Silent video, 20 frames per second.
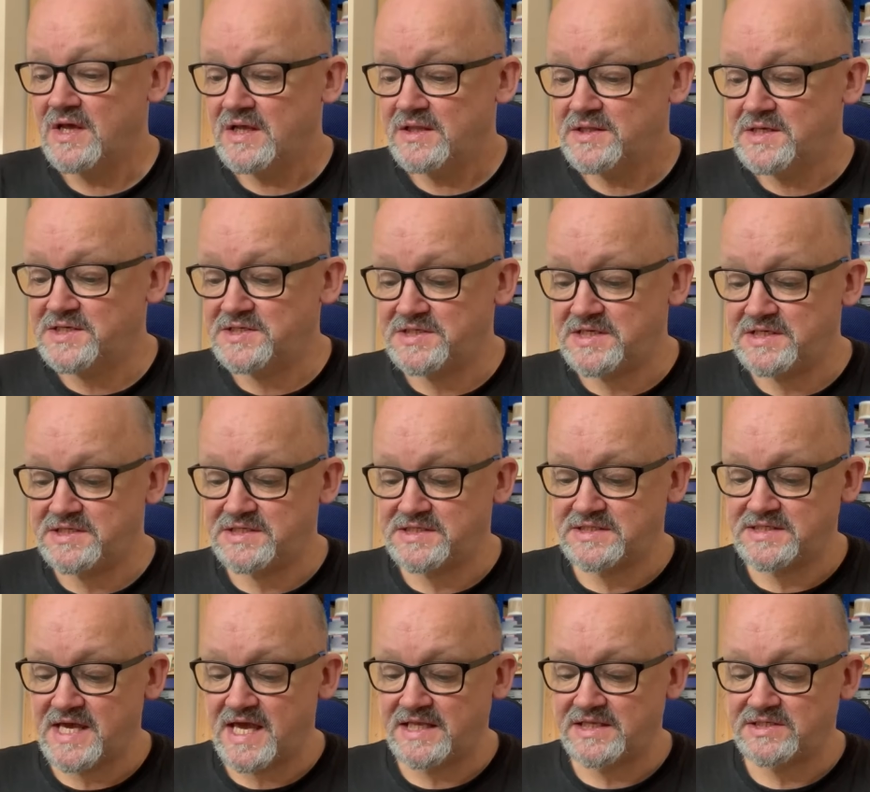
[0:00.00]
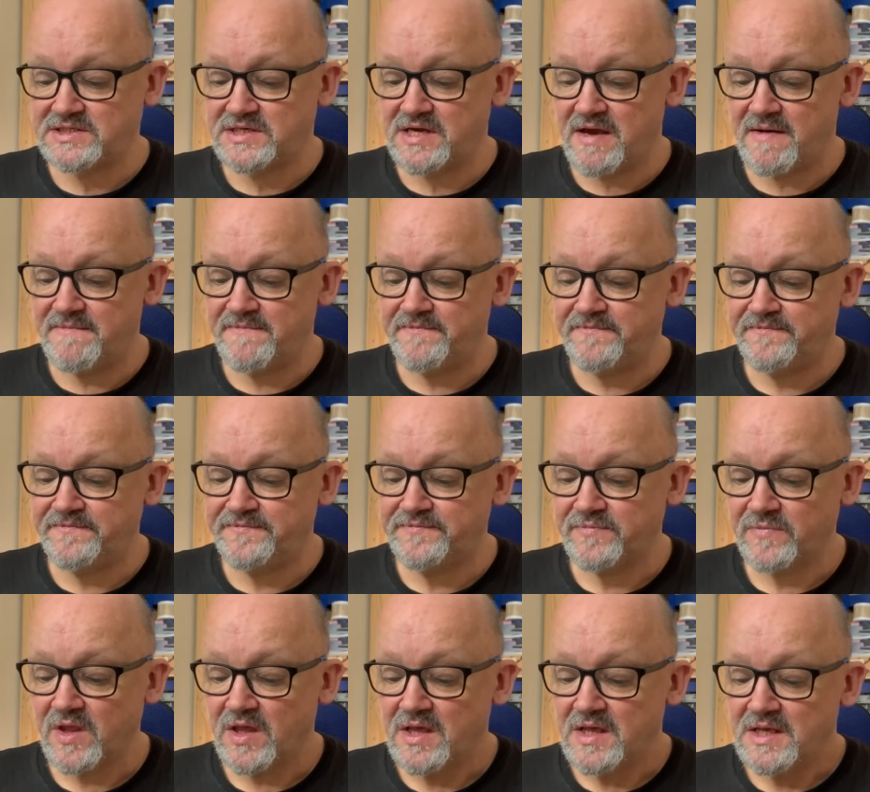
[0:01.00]
This is set
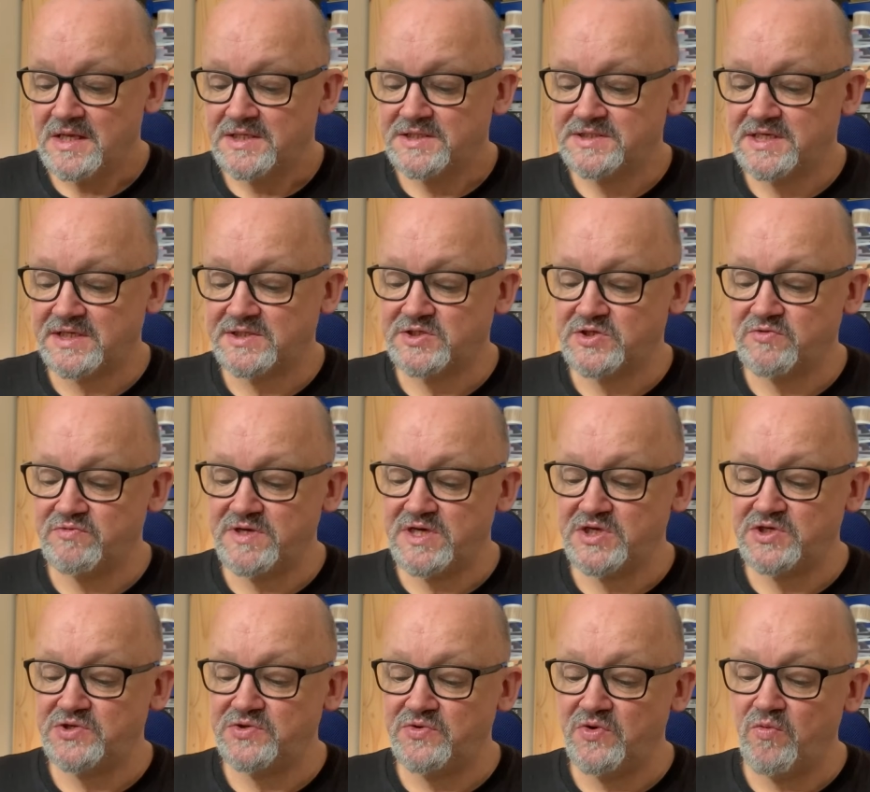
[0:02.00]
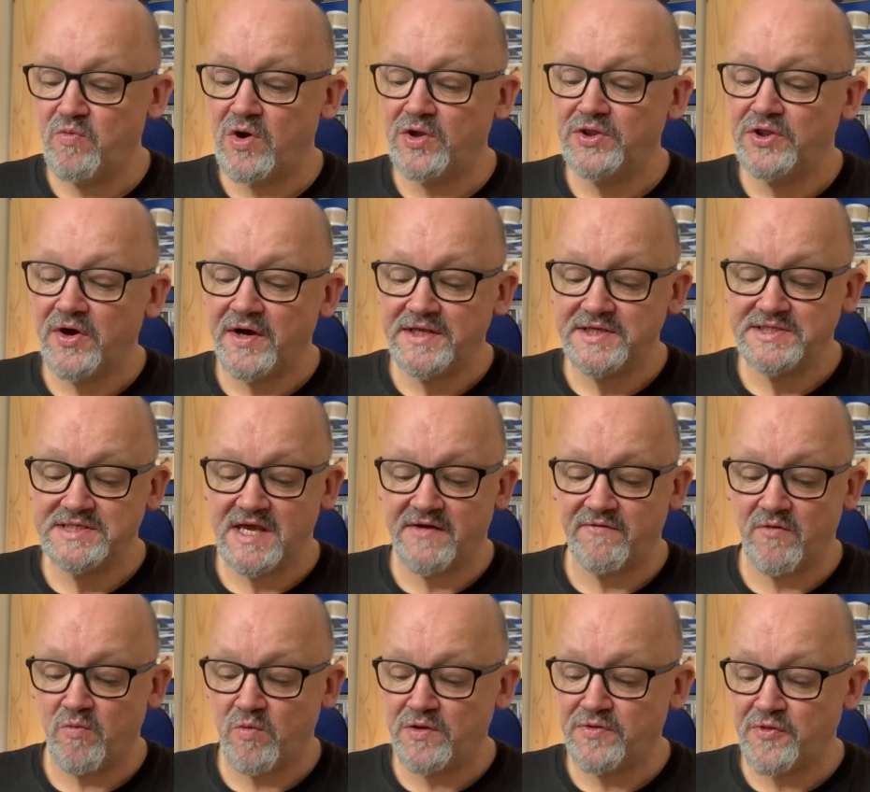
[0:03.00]

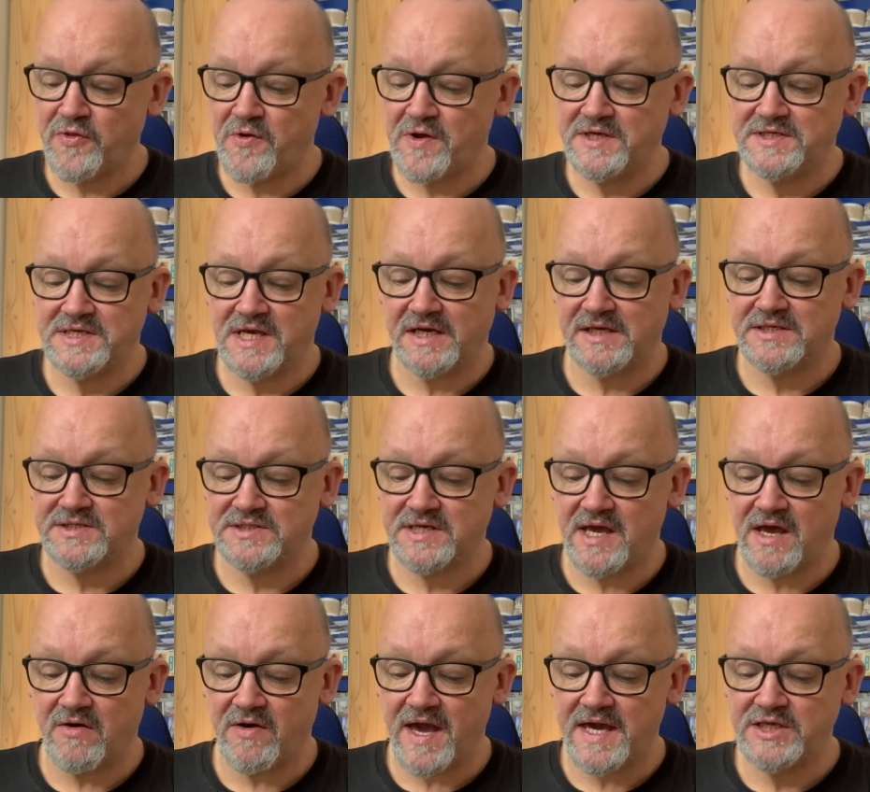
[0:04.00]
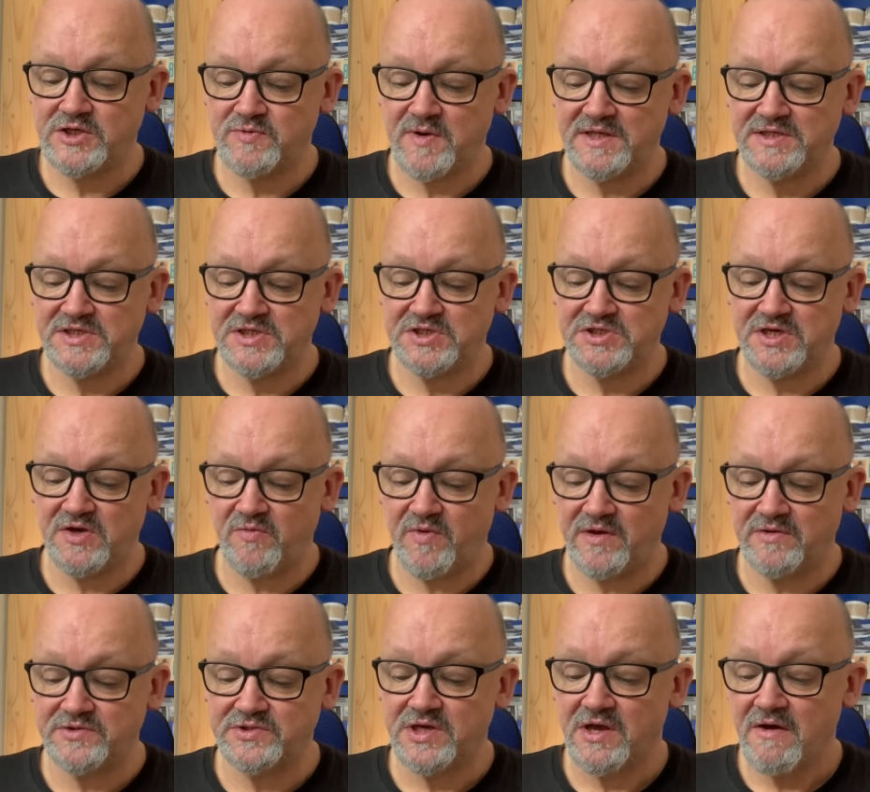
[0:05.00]
632197, 1/32 scale, A20G
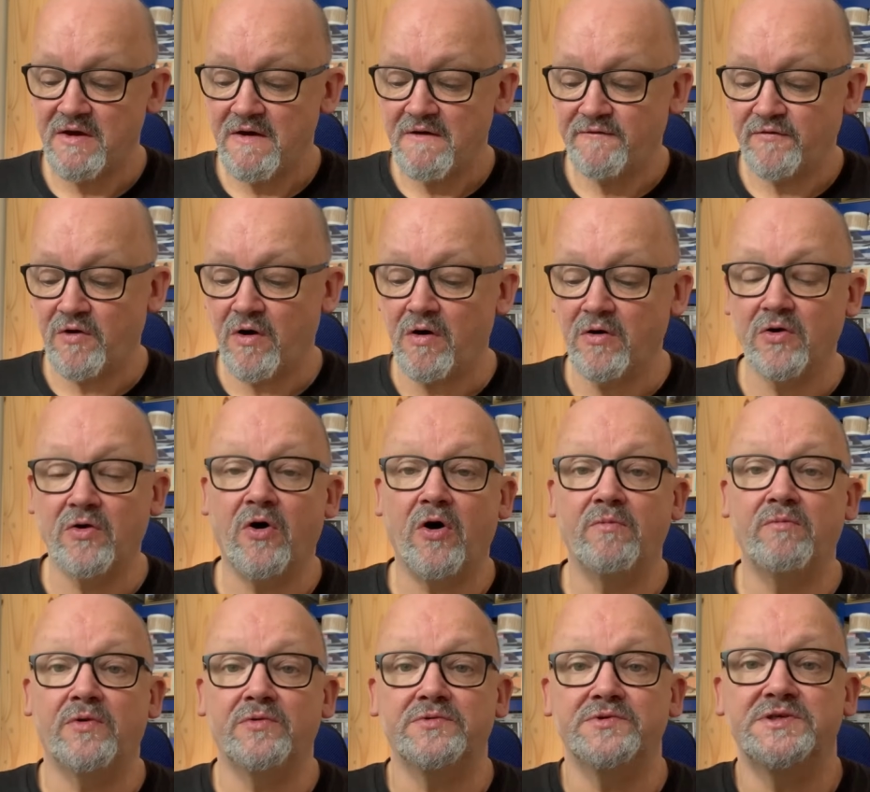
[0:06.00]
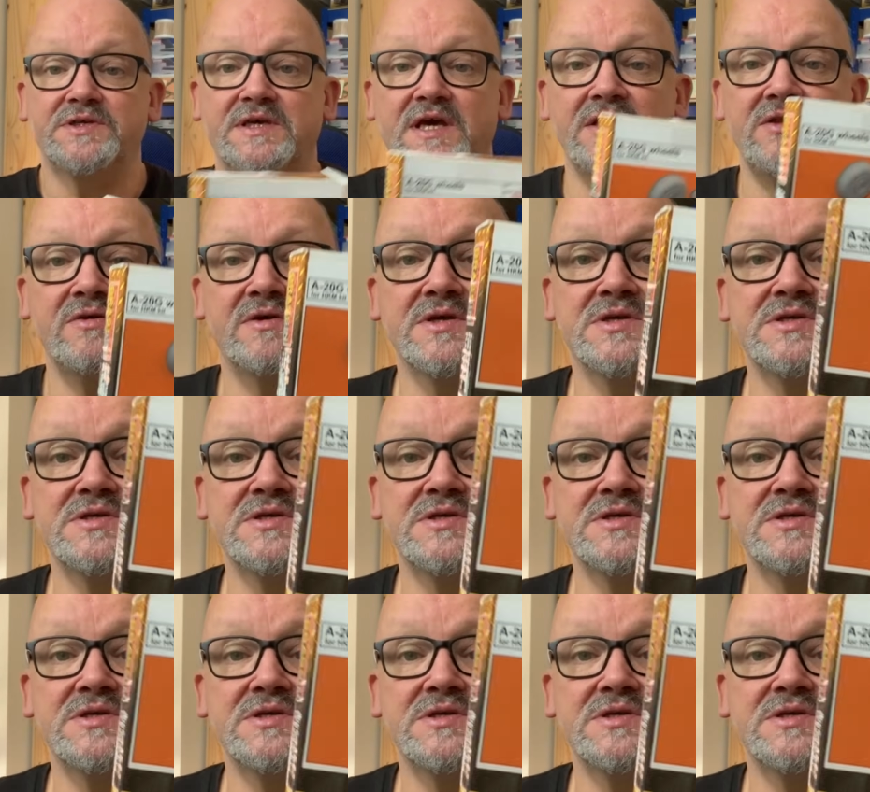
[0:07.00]
wheels for Hong Kong Models kit. You can